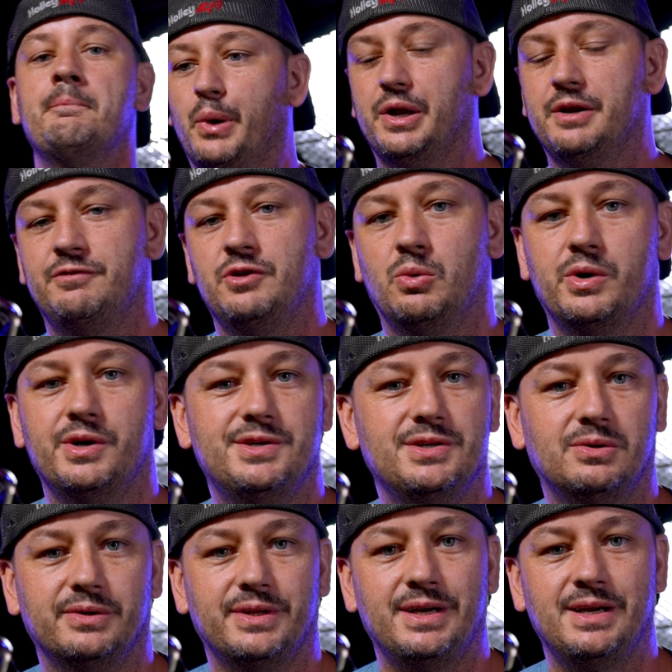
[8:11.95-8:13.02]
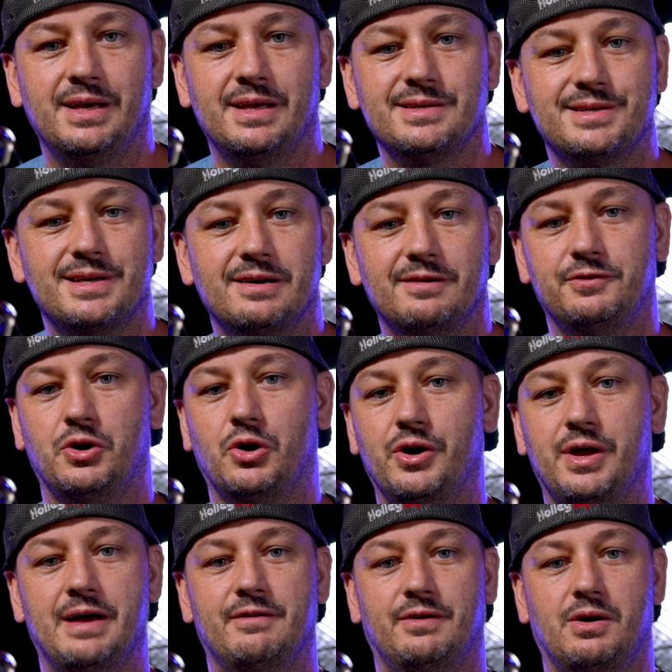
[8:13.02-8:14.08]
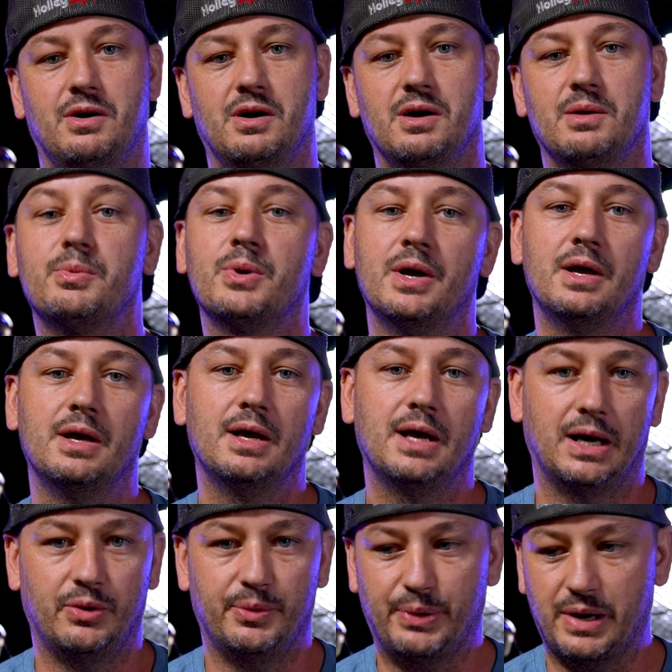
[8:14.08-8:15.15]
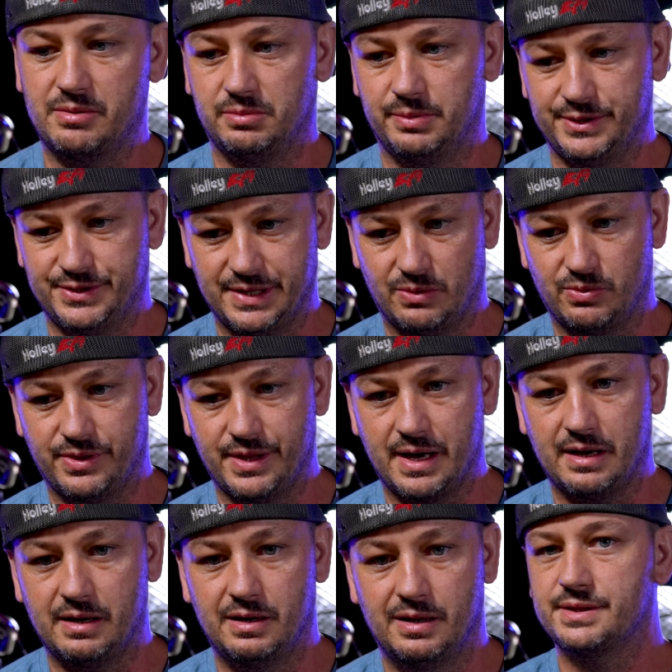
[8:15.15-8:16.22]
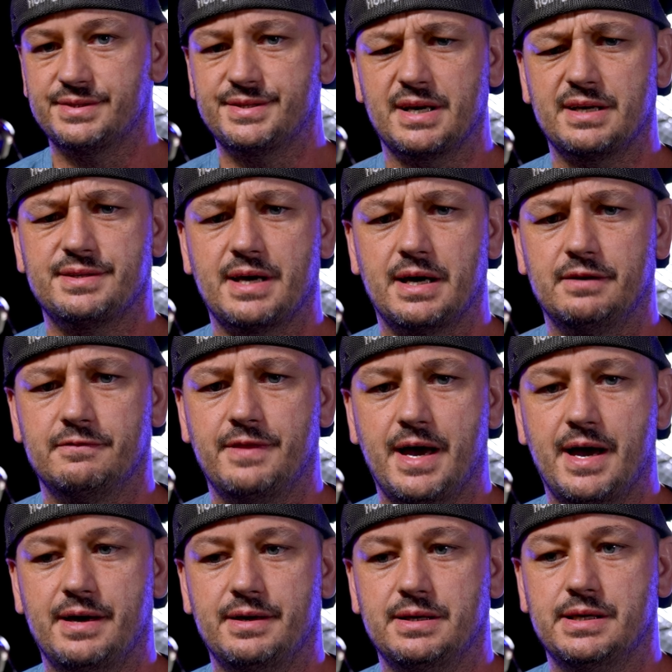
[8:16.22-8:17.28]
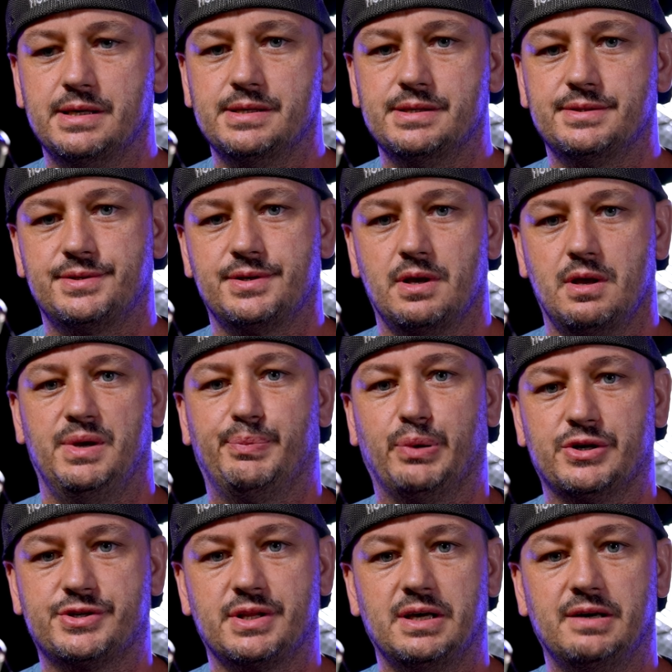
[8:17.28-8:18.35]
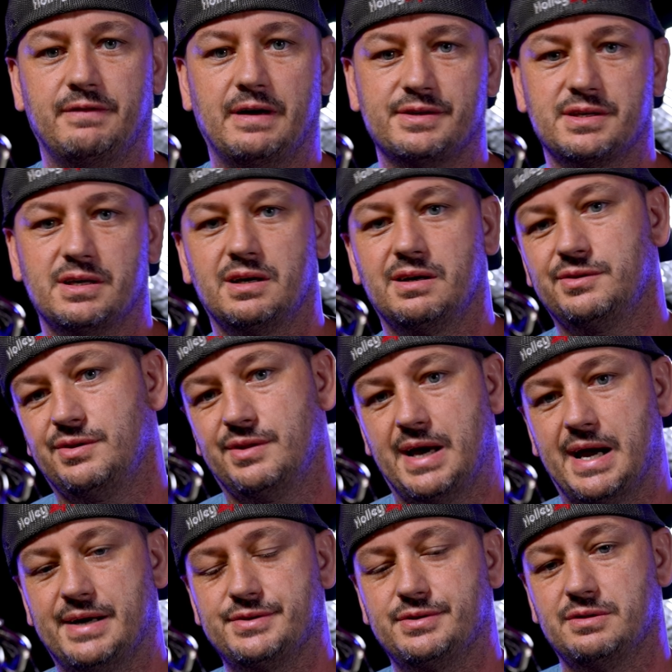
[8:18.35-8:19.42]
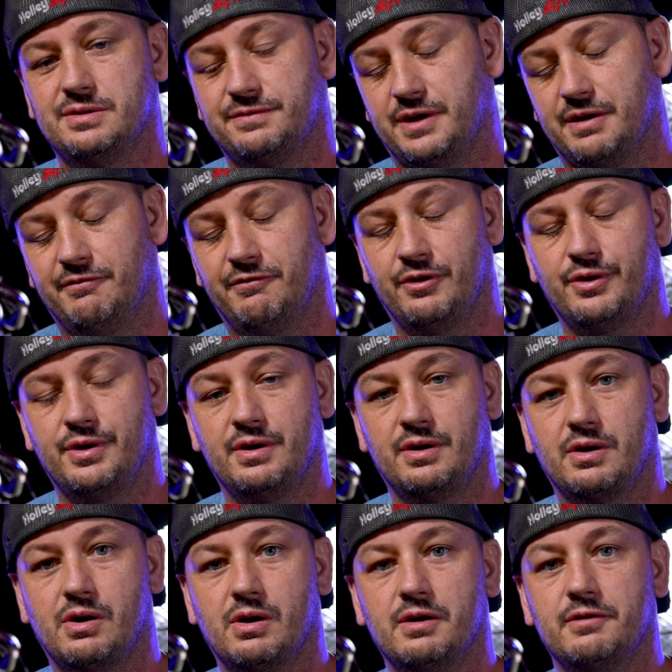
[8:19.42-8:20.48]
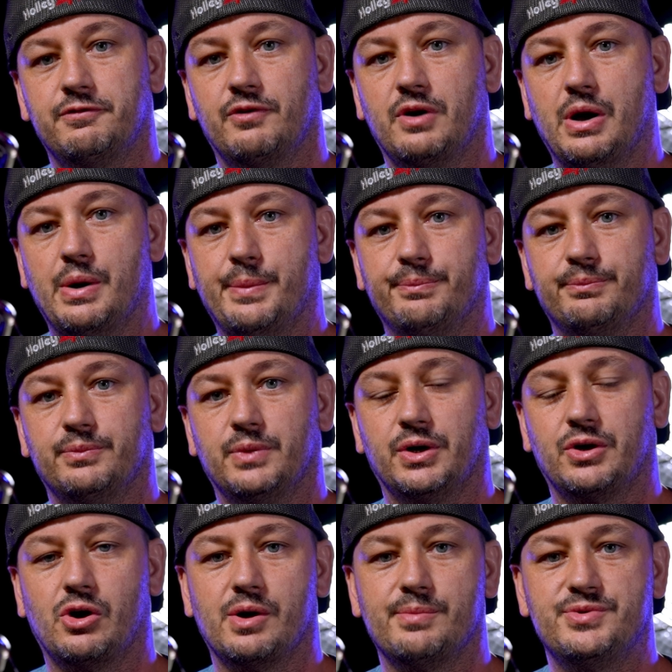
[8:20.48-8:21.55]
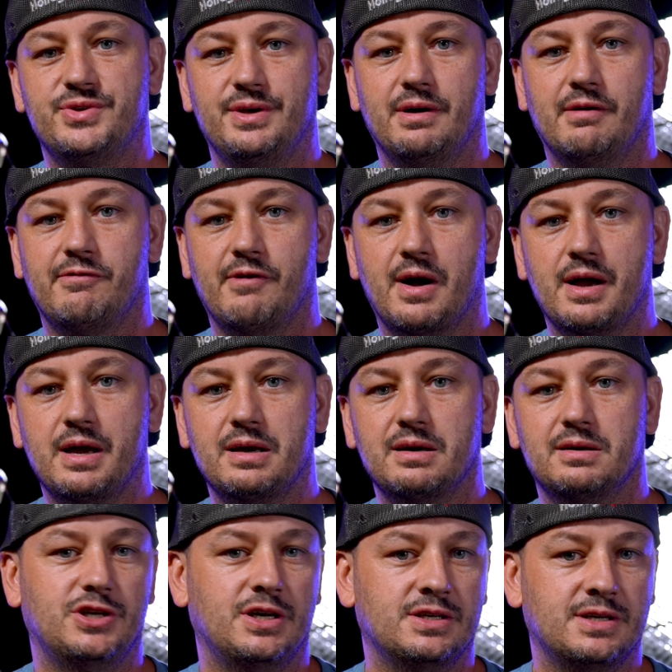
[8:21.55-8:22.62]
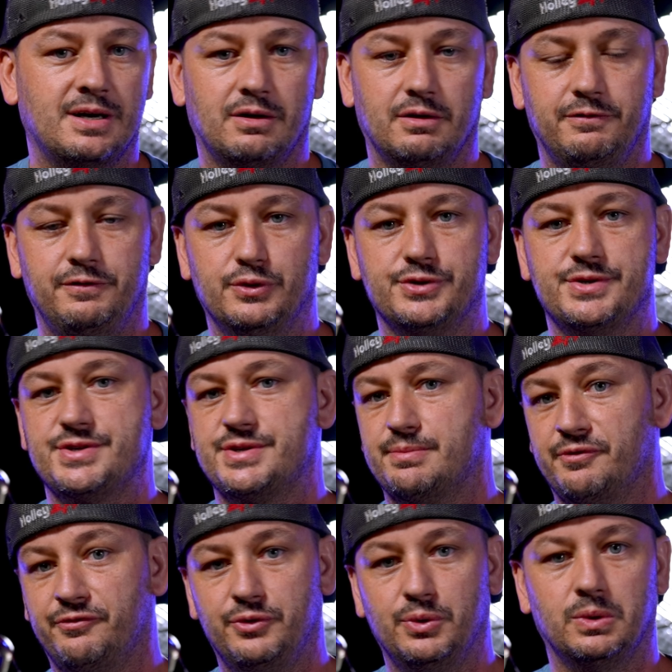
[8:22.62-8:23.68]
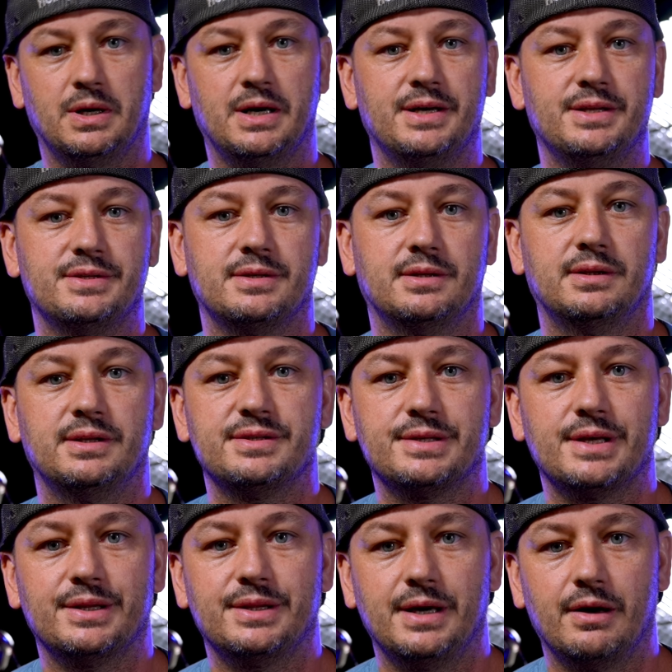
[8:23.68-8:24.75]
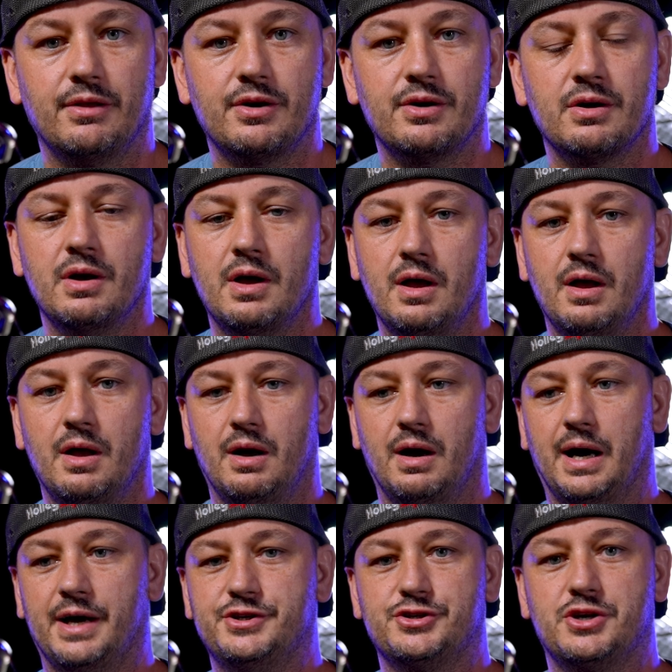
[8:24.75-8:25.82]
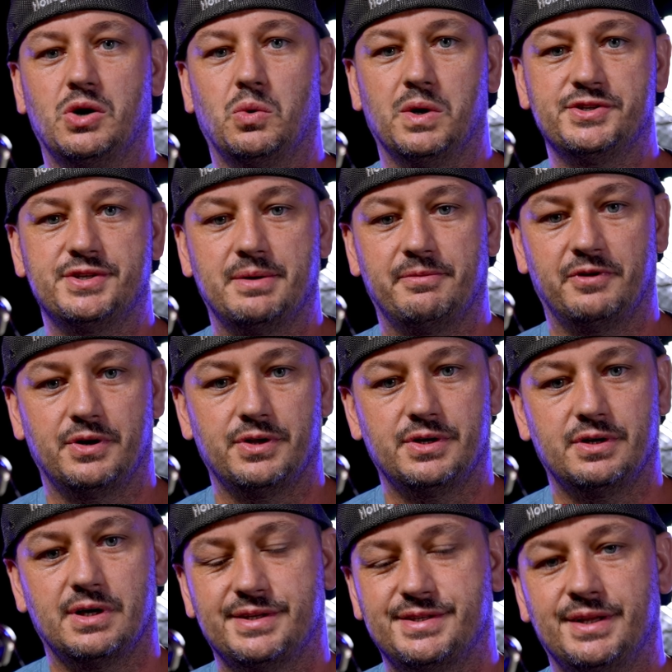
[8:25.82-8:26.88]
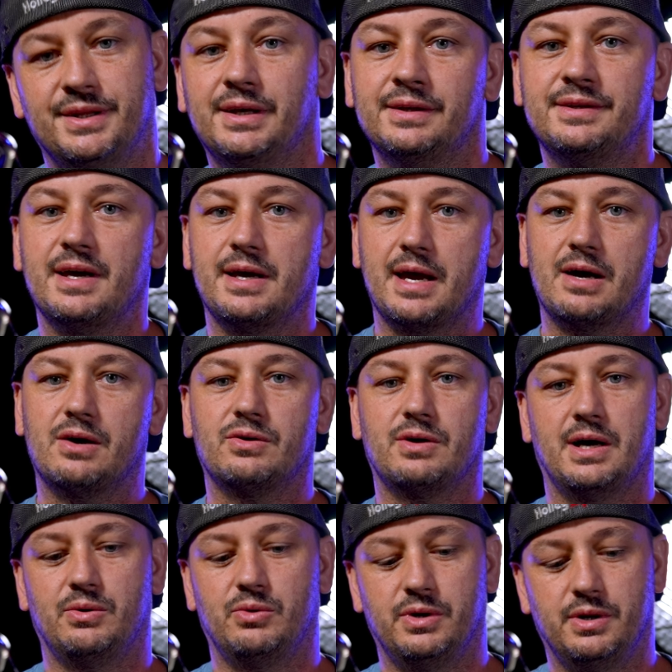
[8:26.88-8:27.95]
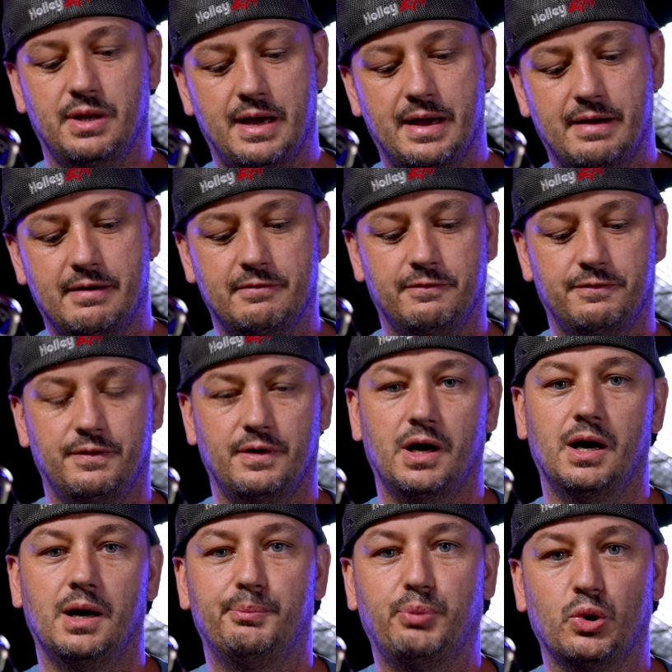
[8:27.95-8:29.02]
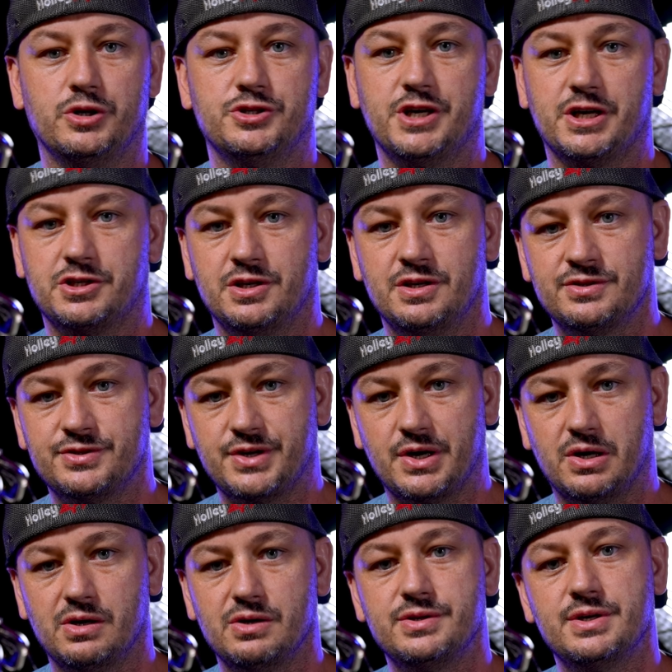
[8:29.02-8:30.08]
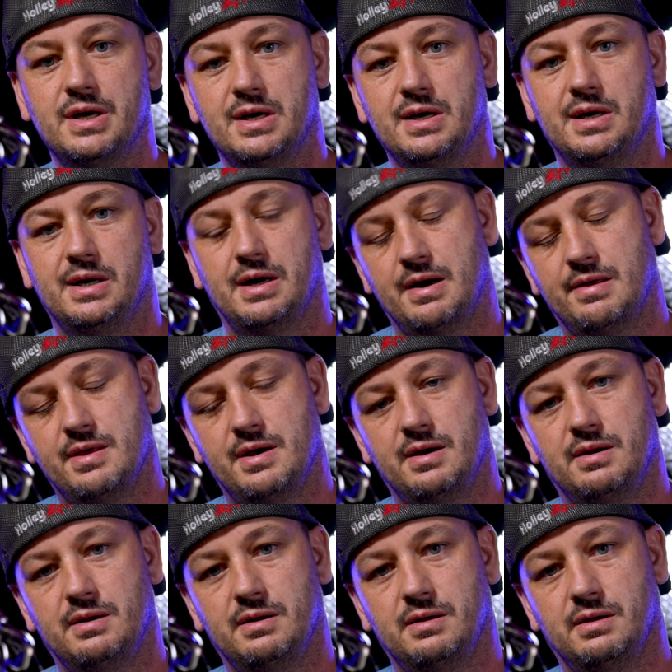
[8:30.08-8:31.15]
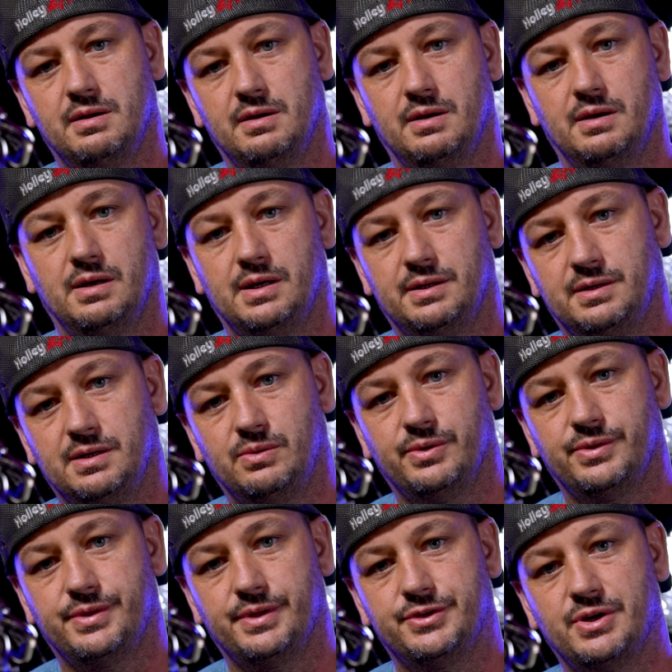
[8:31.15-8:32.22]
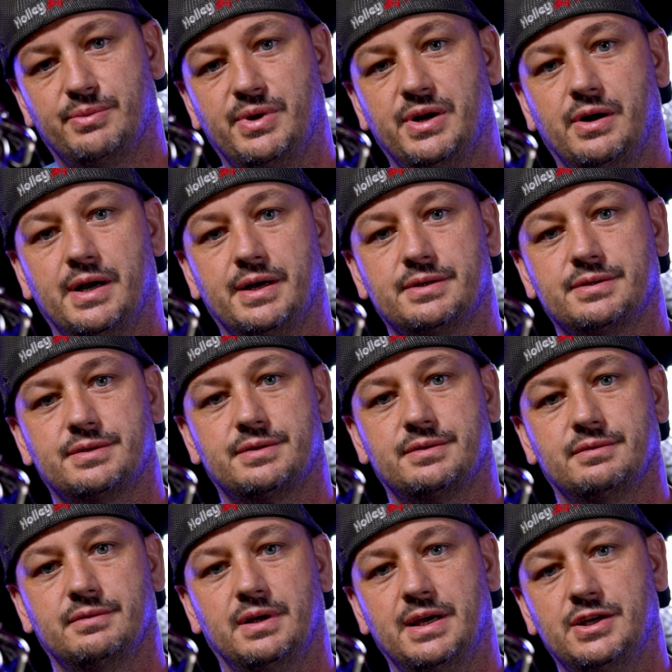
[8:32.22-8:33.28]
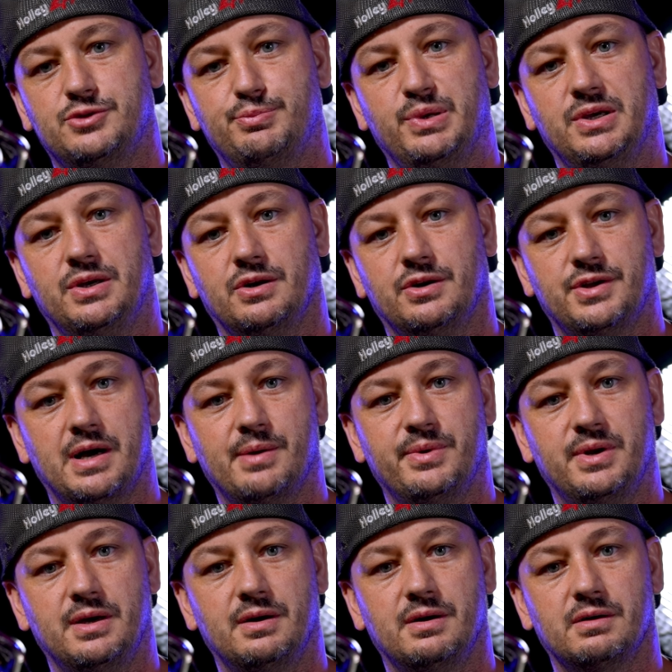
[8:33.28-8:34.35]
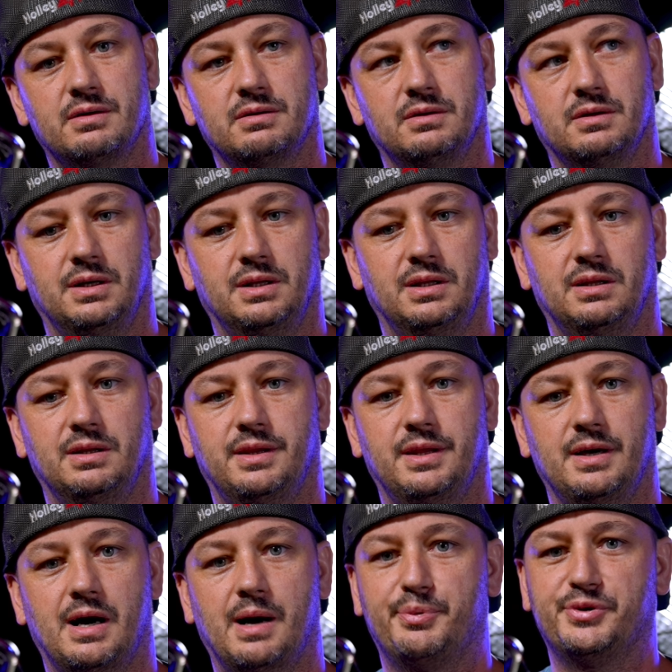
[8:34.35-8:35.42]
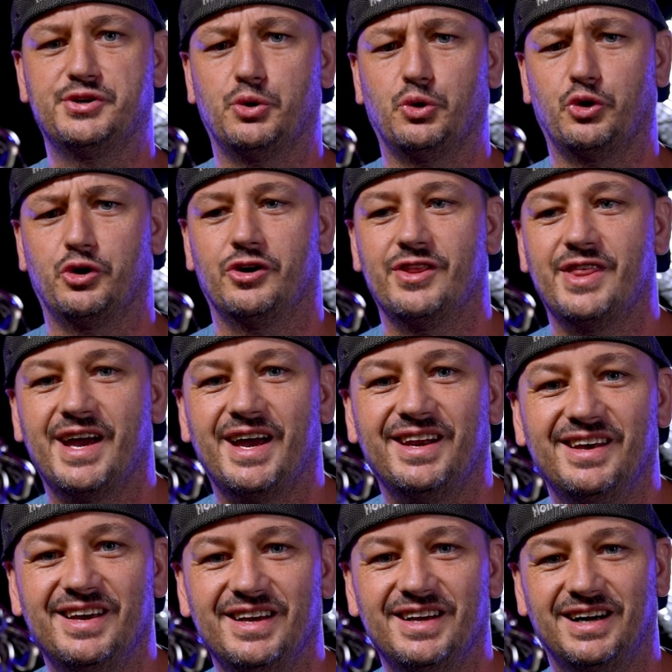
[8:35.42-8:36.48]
But if you don't want to deal with any of that stuff, you already have a carb, I would probably stick with that. The second side of that is, me personally, if I was going to go through the hassle of converting a car from a carb to EFI, changing out all the fuel system and fuel lines and this, that, the other, I'd just go one step further. I'd send the intake out. I would have port injection installed, and then I'd go with the Terminator X, an HP, or a Dominator in the opposite order to that.